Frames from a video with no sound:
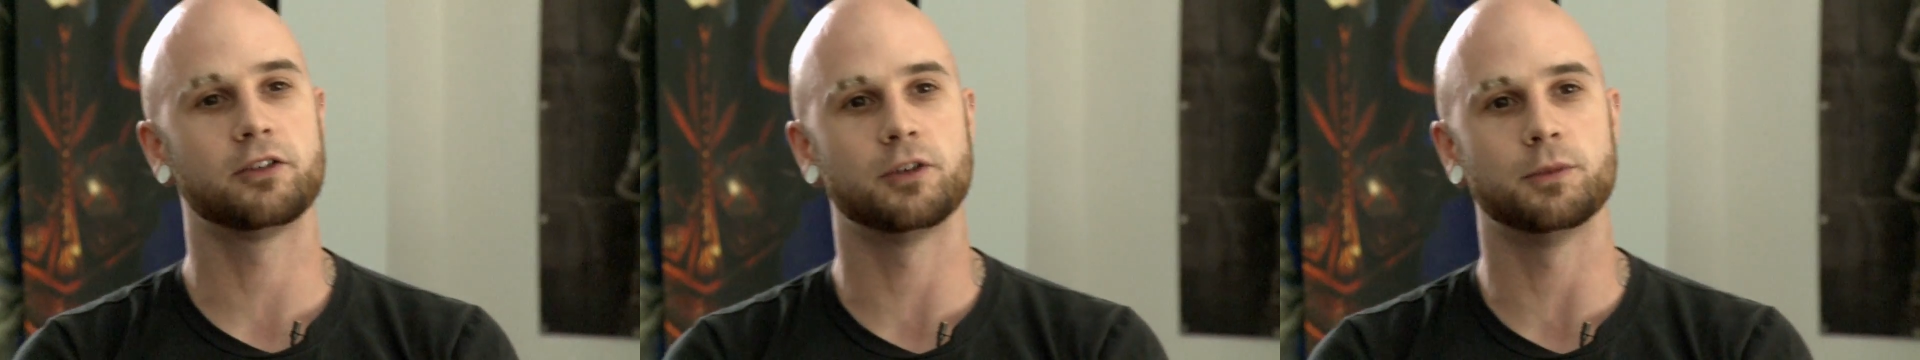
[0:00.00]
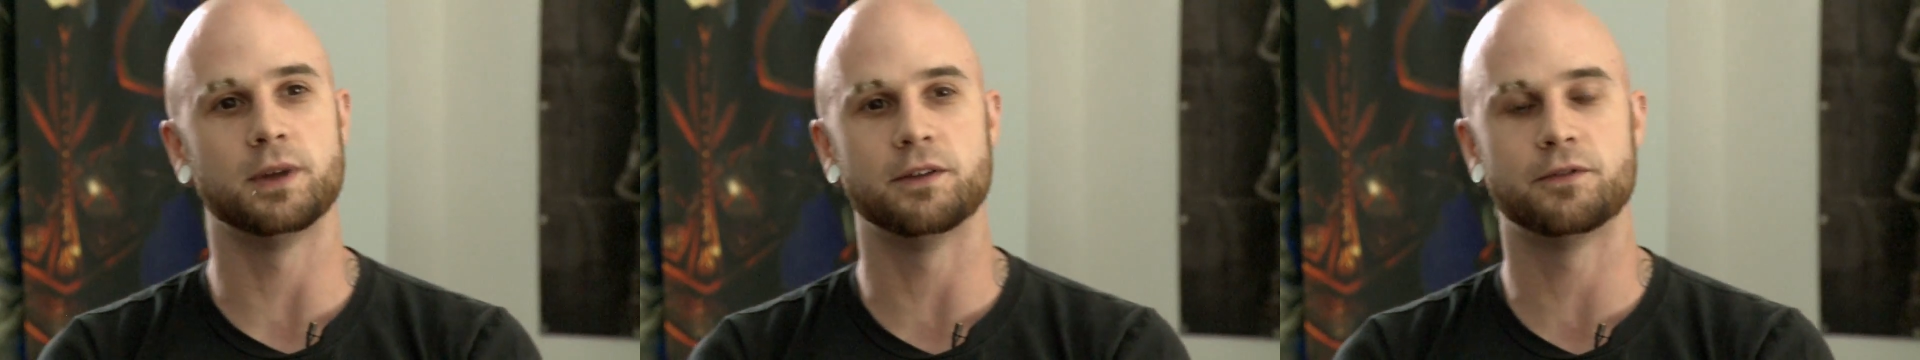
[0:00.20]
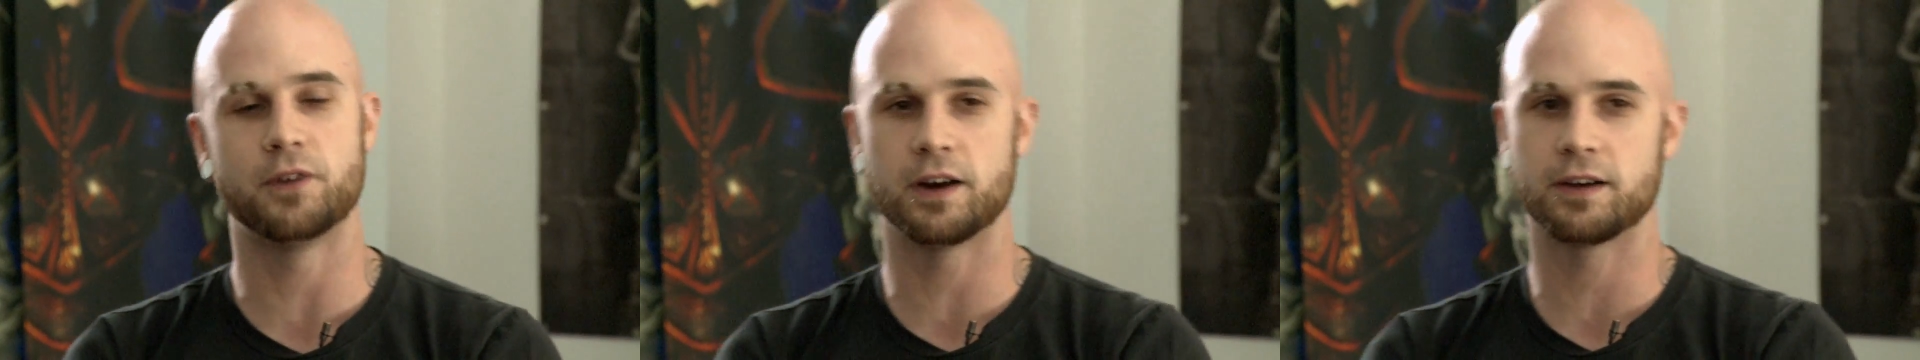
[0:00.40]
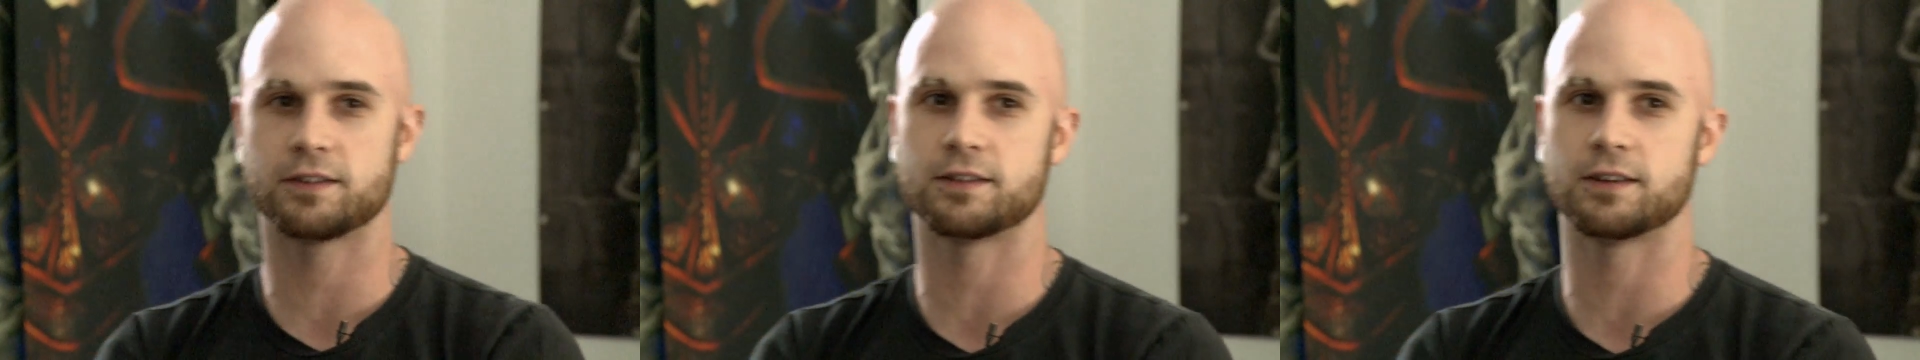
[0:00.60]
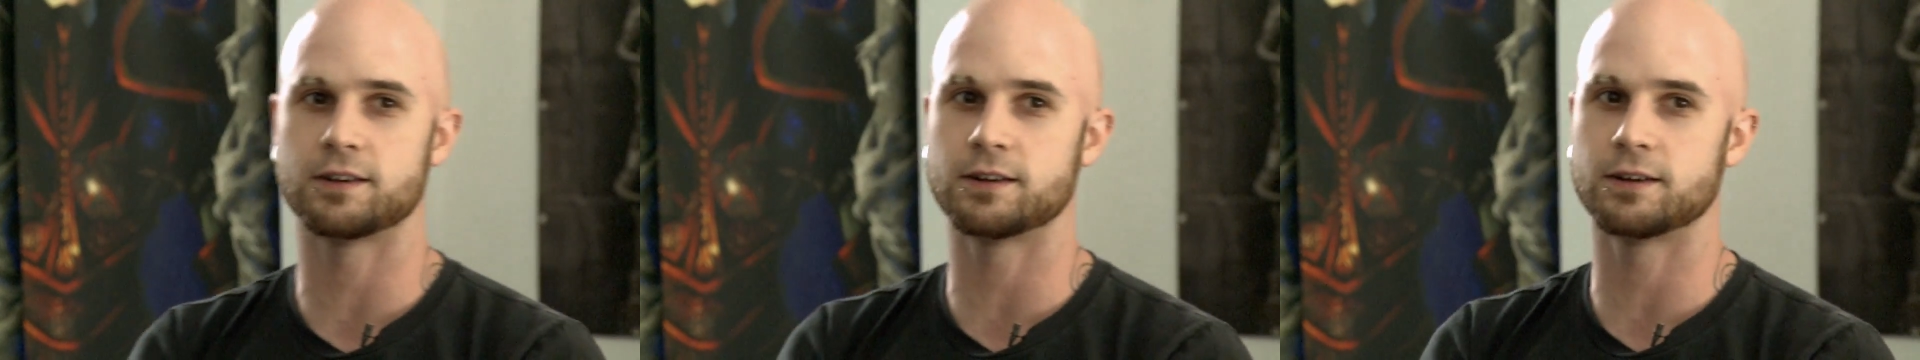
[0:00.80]
should be
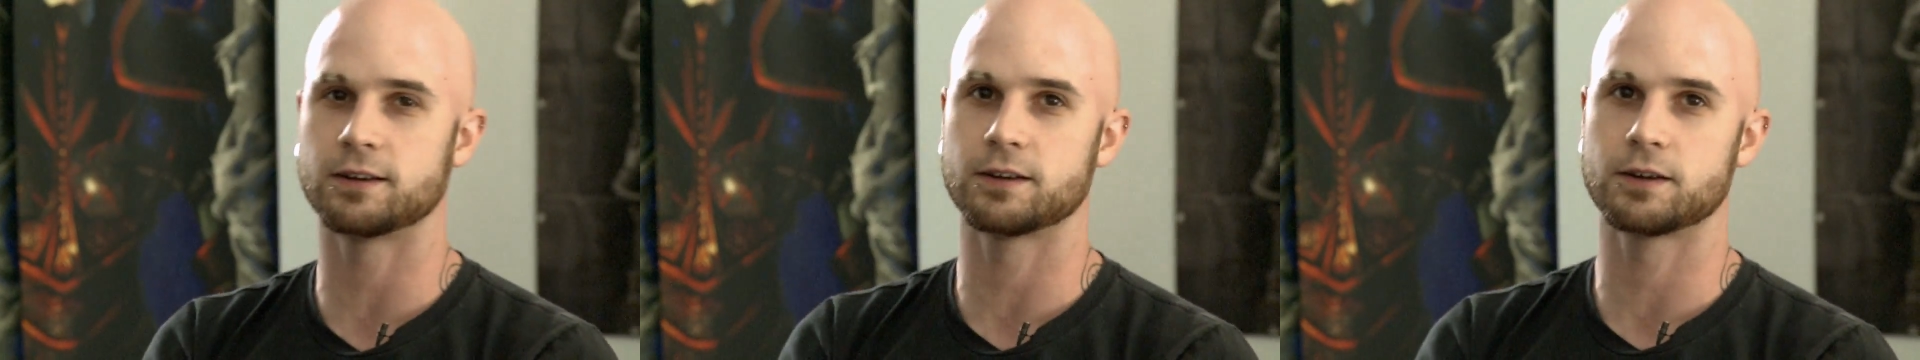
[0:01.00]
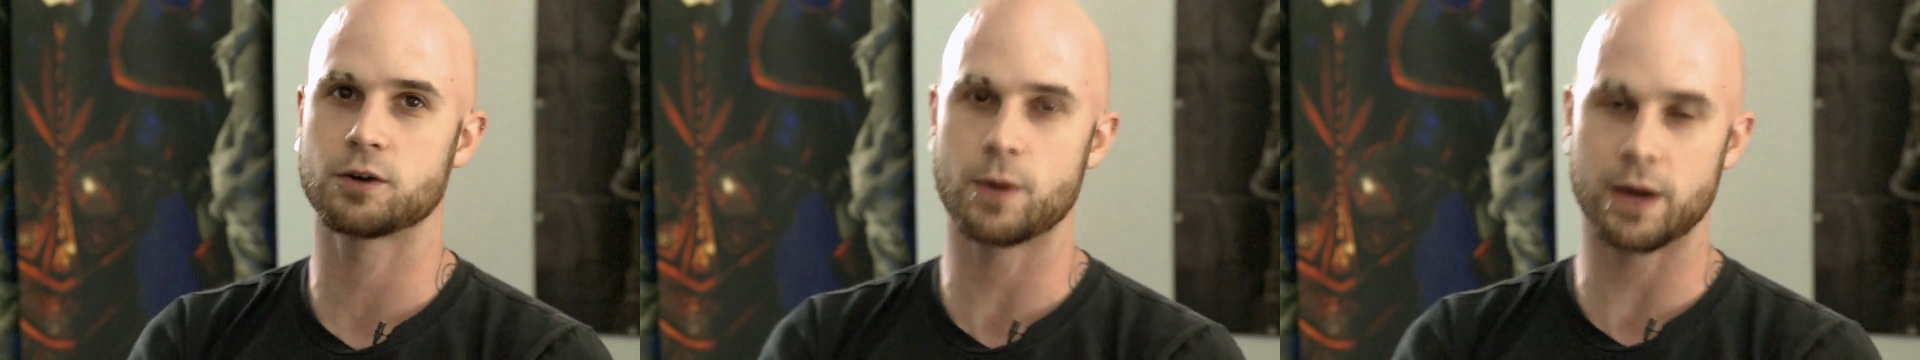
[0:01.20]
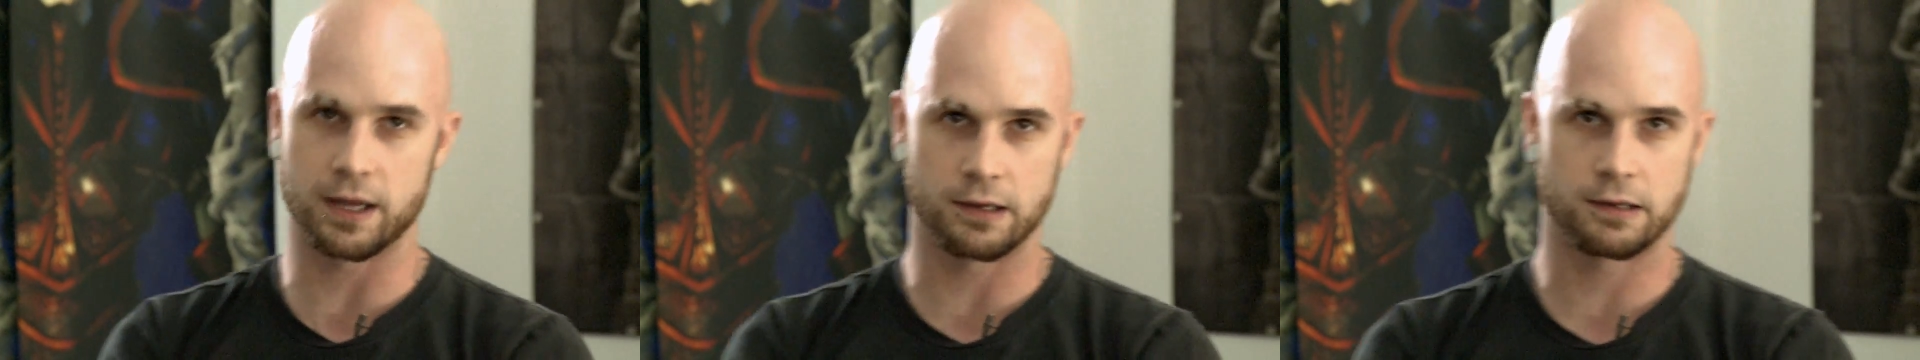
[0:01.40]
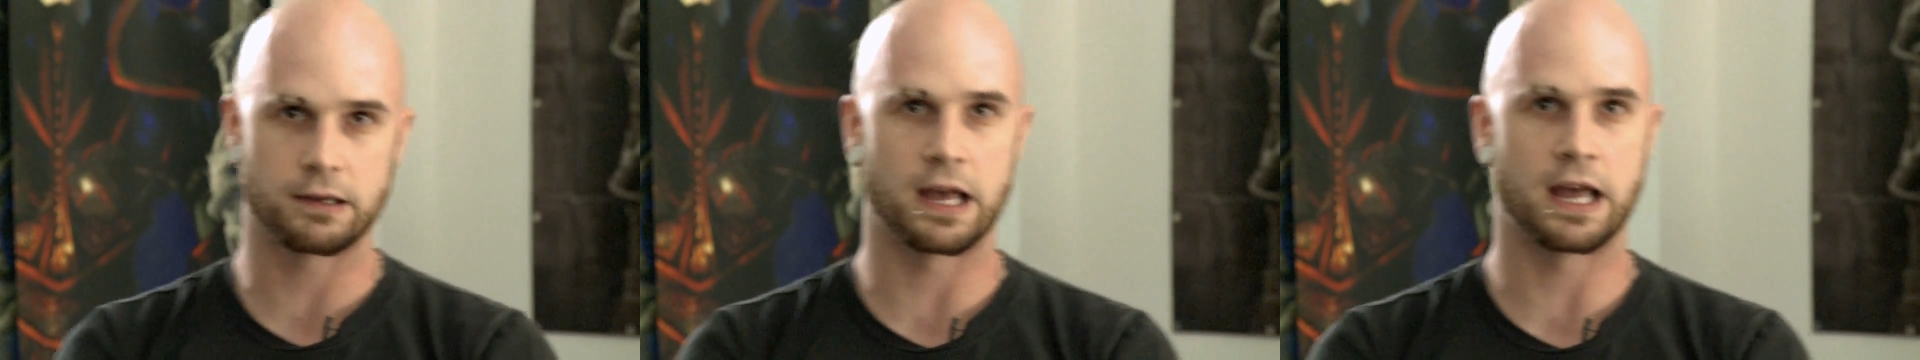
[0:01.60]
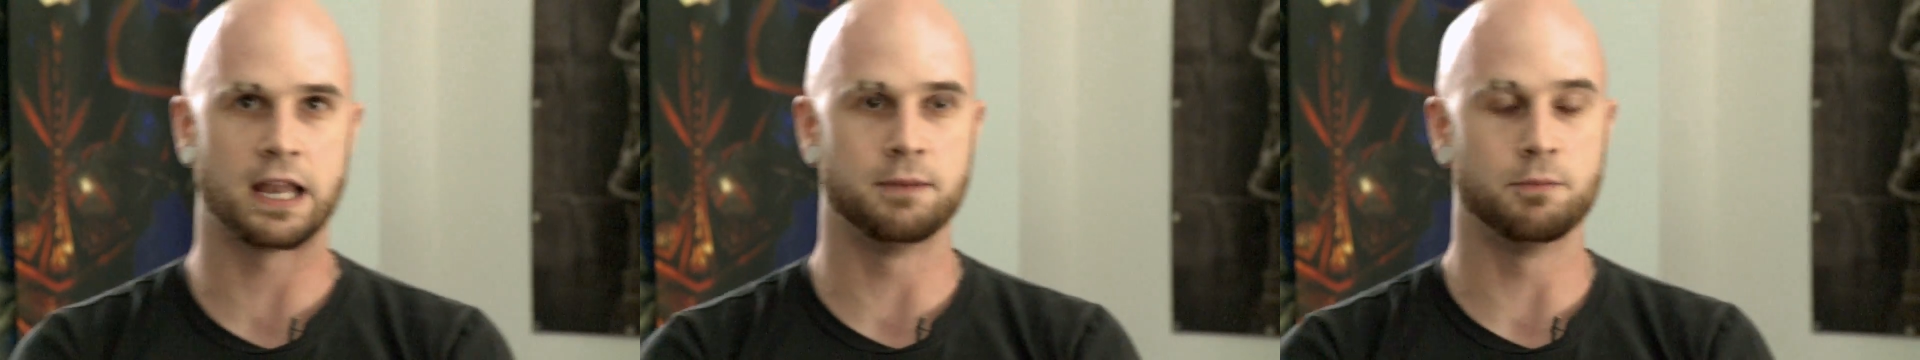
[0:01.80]
faster, quicker
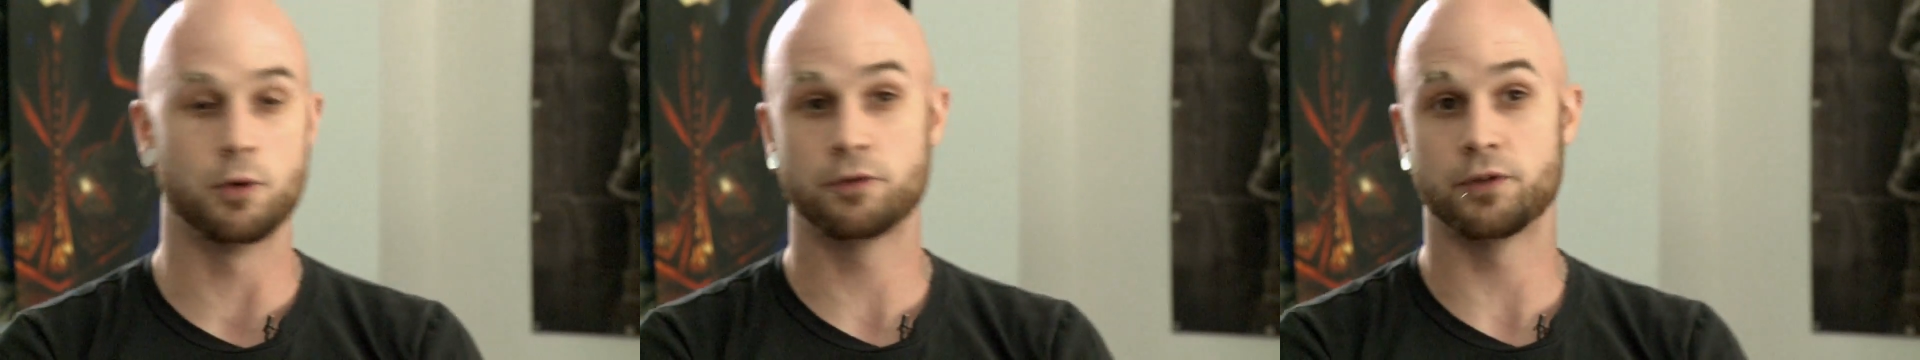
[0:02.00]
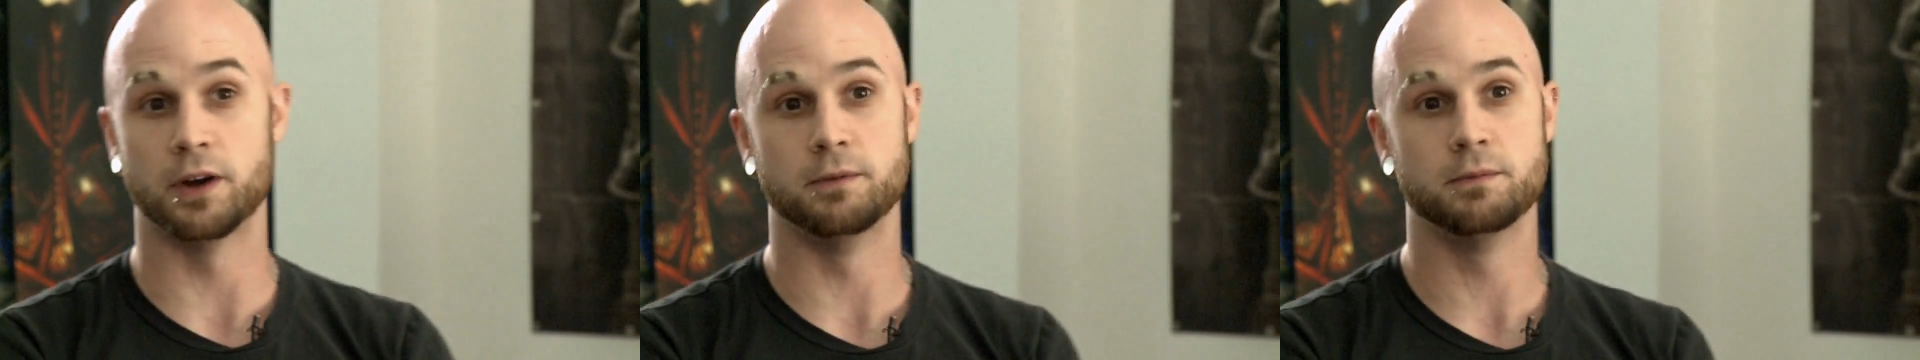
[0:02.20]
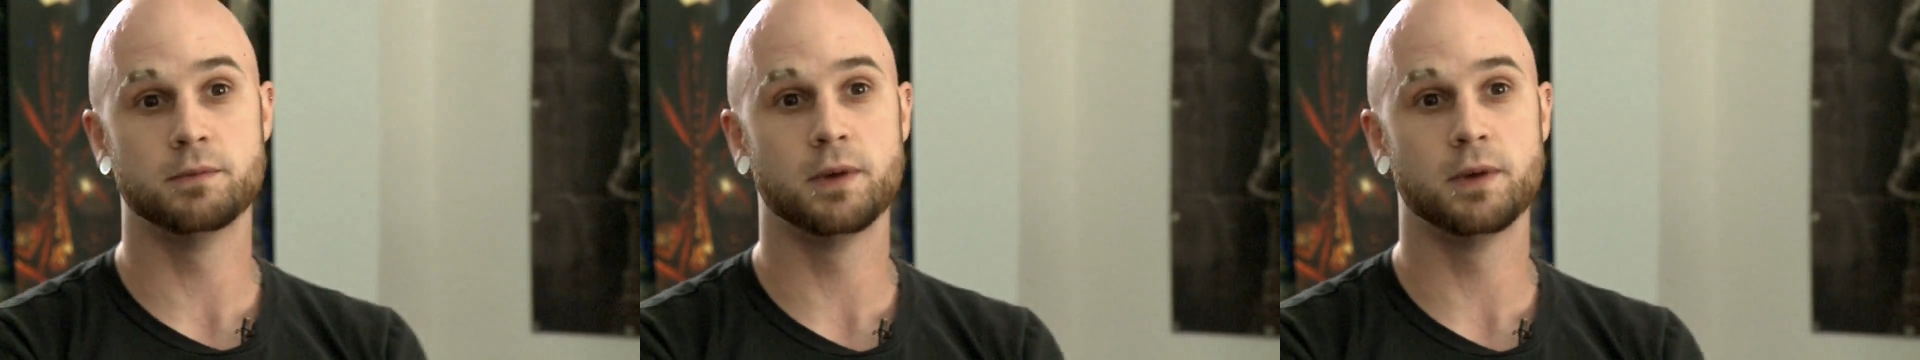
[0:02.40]
and more fun.